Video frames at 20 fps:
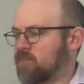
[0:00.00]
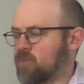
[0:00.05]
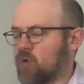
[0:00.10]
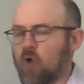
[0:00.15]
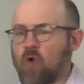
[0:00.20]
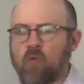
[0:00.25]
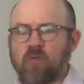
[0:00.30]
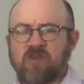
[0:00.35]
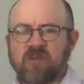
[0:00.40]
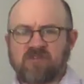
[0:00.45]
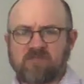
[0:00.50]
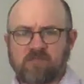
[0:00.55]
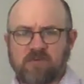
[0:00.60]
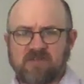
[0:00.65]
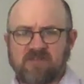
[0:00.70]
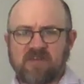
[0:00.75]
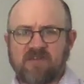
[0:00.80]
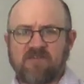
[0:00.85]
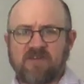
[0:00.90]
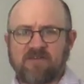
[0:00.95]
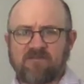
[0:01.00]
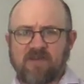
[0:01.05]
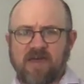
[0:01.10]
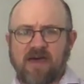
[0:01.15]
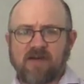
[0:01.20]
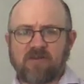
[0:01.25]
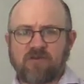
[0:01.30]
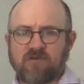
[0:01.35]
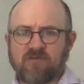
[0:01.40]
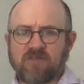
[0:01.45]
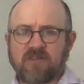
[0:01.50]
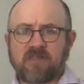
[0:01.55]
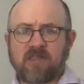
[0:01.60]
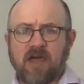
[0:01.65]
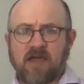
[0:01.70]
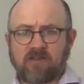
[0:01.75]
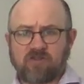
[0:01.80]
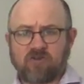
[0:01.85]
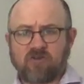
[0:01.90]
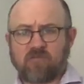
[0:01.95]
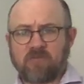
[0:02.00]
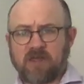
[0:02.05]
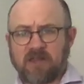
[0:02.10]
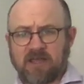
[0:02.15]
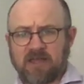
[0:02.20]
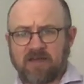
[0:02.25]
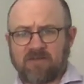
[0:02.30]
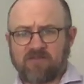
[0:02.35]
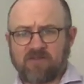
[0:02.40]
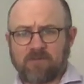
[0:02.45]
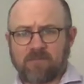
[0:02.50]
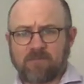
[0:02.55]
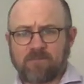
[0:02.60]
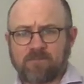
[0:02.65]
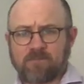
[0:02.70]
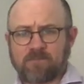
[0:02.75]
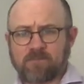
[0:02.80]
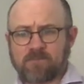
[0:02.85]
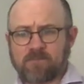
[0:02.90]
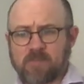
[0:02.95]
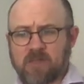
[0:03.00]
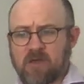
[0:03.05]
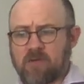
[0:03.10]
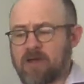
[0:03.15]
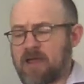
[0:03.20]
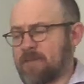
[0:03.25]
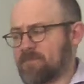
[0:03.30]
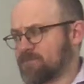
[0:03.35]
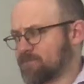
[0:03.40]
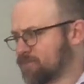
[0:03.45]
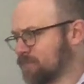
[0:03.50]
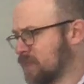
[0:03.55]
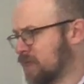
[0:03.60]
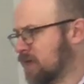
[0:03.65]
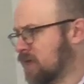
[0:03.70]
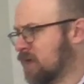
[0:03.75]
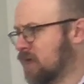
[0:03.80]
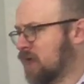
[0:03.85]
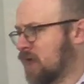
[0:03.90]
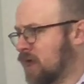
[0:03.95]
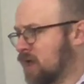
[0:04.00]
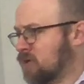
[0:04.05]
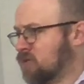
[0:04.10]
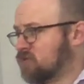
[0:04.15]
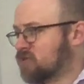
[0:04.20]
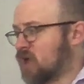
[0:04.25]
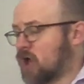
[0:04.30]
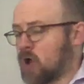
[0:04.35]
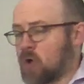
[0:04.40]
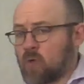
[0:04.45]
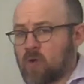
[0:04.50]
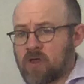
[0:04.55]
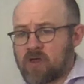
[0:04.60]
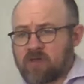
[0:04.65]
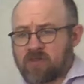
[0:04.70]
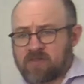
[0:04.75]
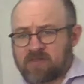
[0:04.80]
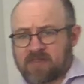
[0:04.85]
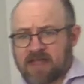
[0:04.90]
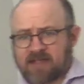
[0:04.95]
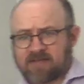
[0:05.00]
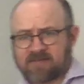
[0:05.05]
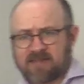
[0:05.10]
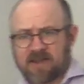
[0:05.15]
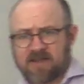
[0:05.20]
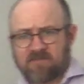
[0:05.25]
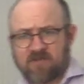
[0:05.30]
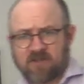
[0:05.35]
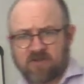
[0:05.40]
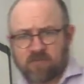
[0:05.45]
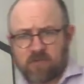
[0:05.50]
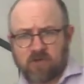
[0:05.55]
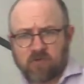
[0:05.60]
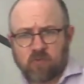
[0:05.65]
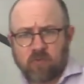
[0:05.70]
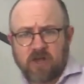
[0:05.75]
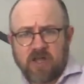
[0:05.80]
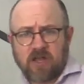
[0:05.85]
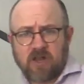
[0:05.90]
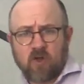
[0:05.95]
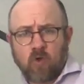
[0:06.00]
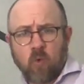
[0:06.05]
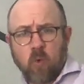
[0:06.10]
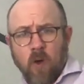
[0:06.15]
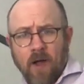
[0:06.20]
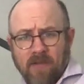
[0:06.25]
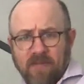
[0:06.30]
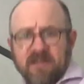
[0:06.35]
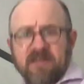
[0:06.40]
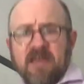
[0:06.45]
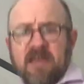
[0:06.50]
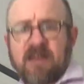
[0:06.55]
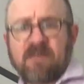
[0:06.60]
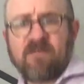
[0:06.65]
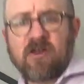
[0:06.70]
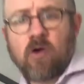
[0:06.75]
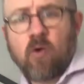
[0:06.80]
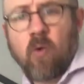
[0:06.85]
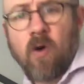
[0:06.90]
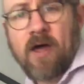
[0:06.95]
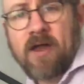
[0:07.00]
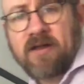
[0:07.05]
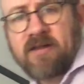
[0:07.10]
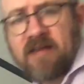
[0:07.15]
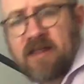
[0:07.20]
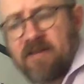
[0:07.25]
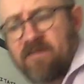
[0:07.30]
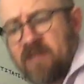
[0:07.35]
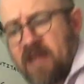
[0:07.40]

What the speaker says: only specific values and not too many of them. Okay? So that's the difference between qualitative and quantitative